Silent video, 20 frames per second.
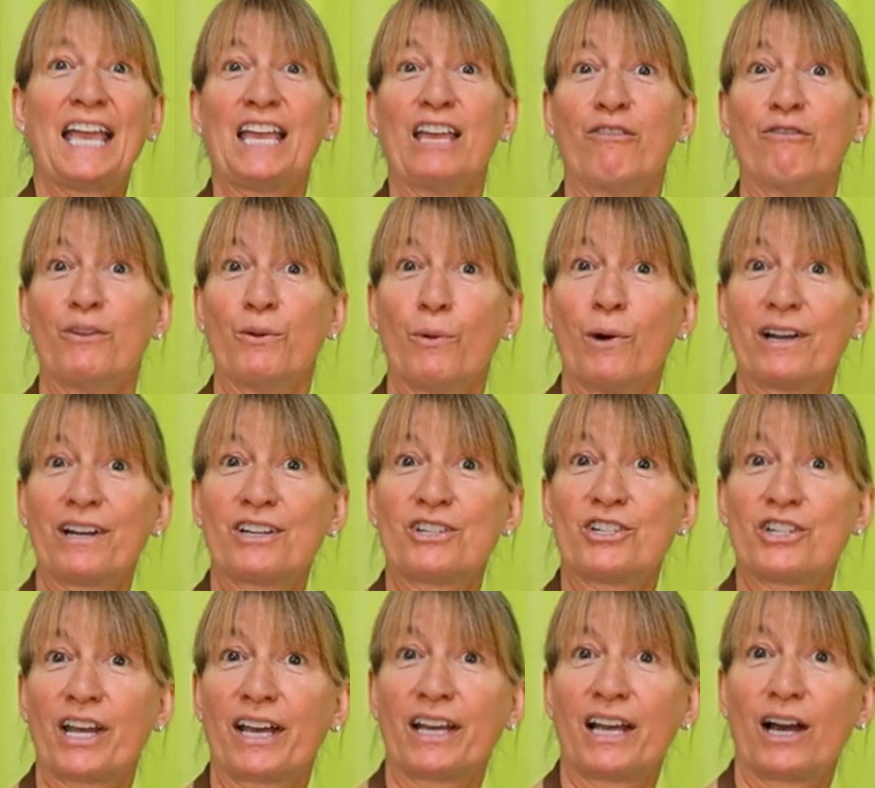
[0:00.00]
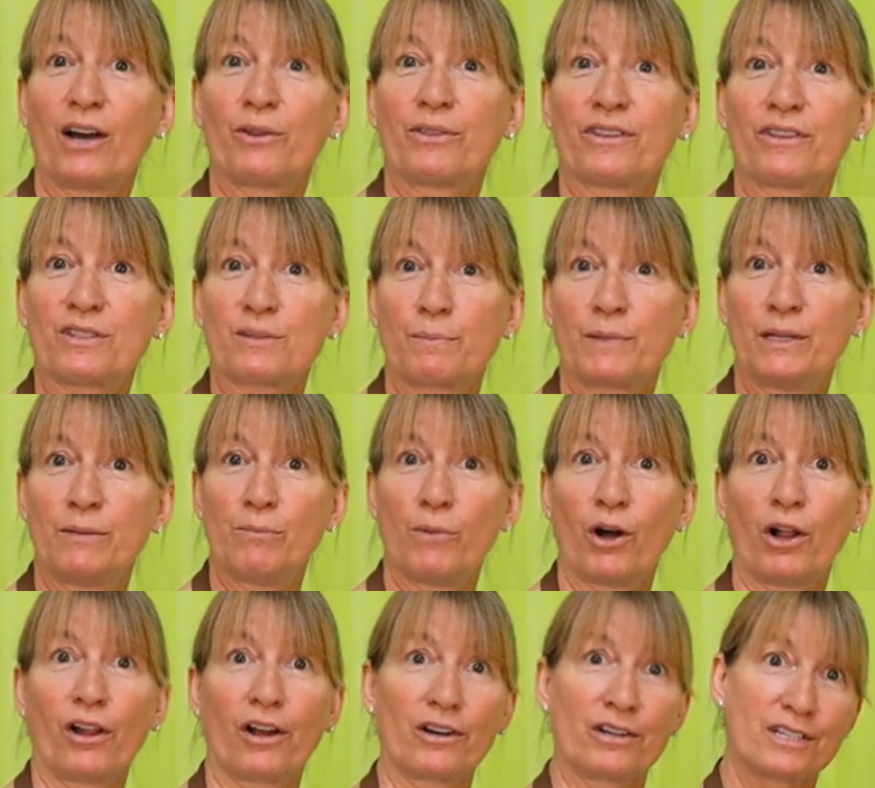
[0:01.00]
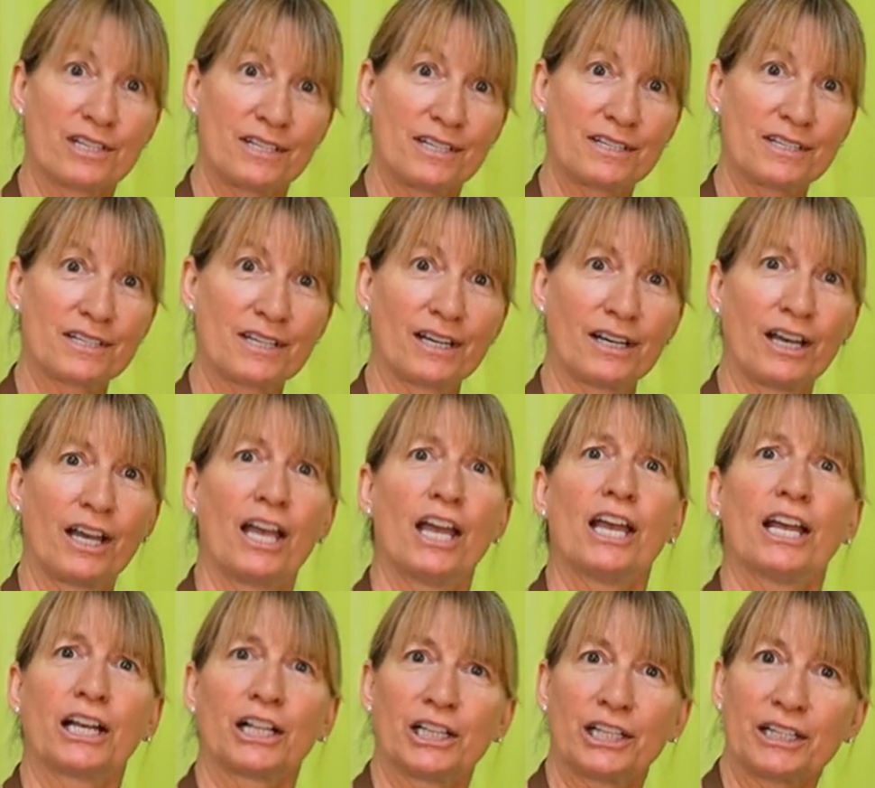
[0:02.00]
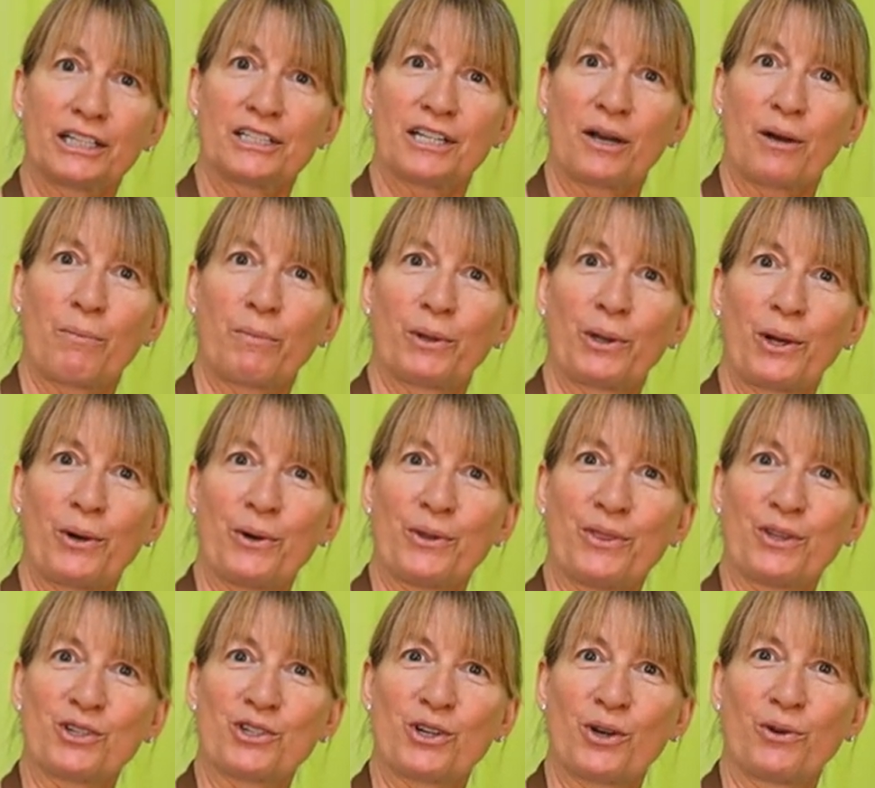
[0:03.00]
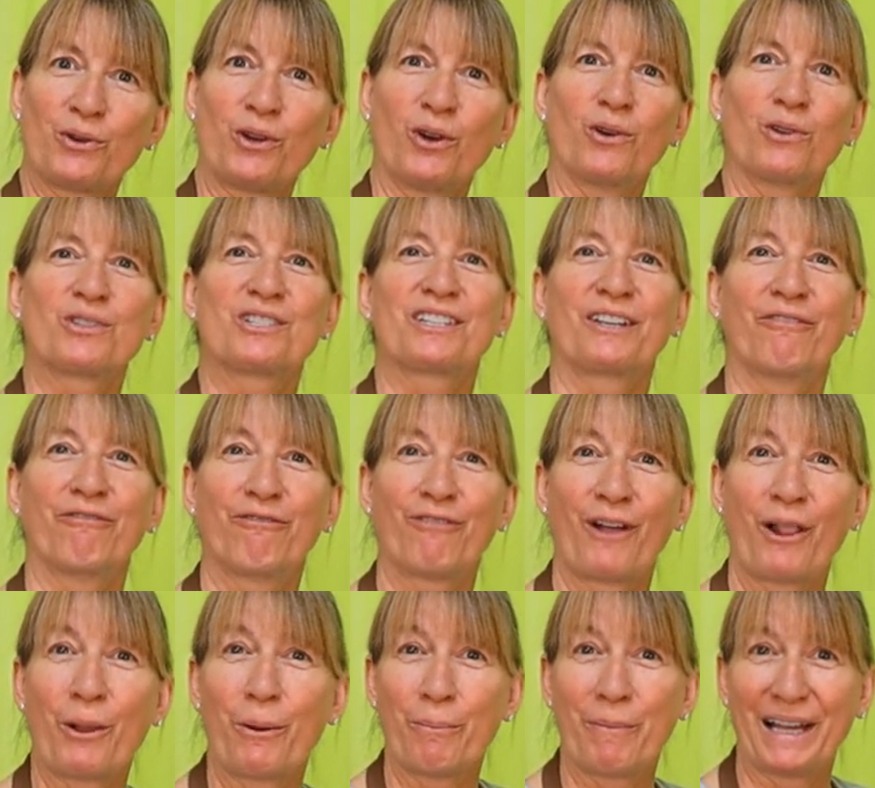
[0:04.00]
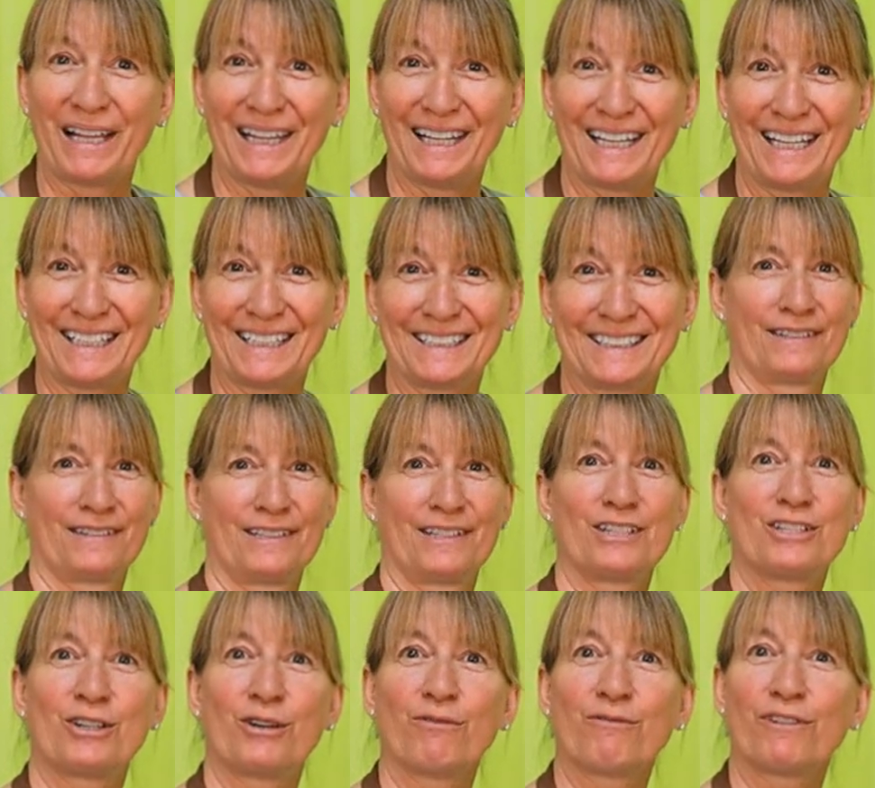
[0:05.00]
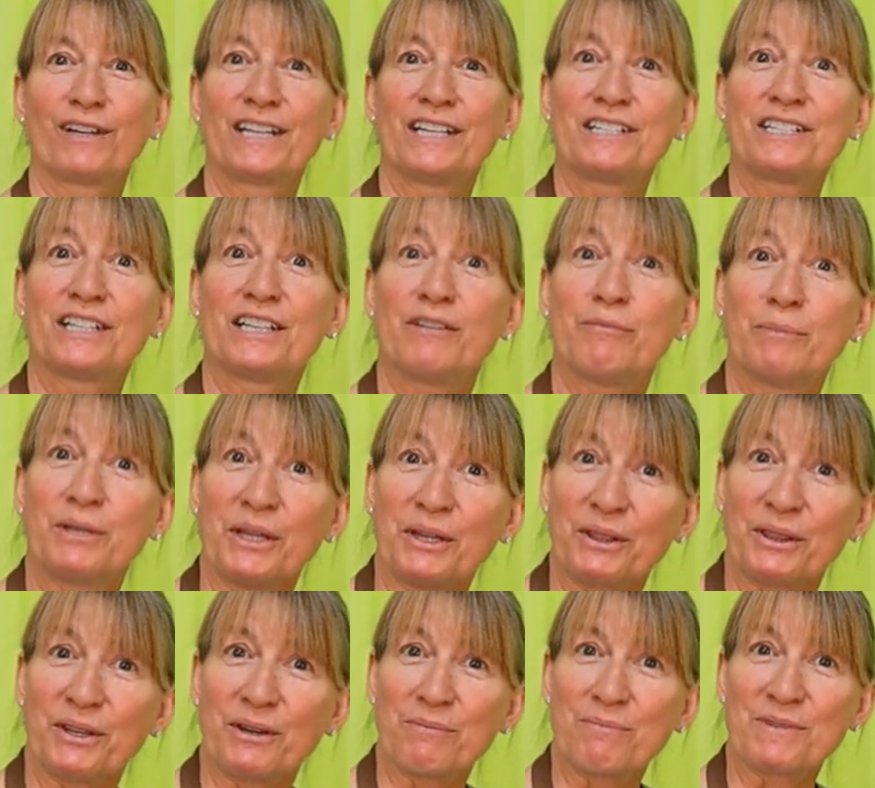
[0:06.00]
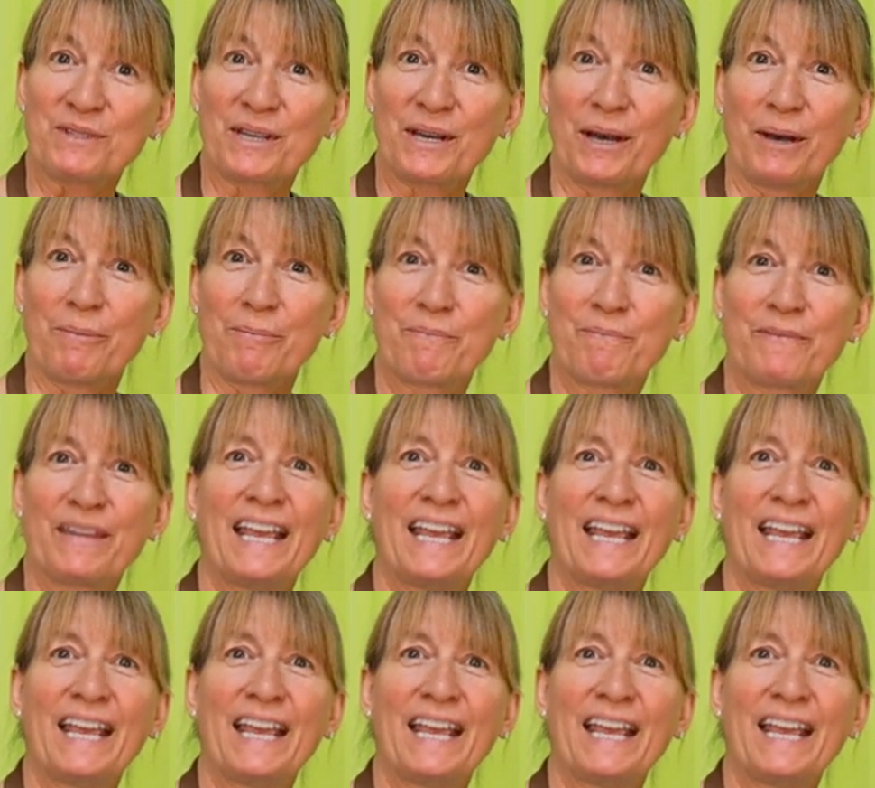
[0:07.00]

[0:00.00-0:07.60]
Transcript: If you want to check out the Speedball Artista, click down below in the show notes and follow my link. Don't forget to give me a thumbs up.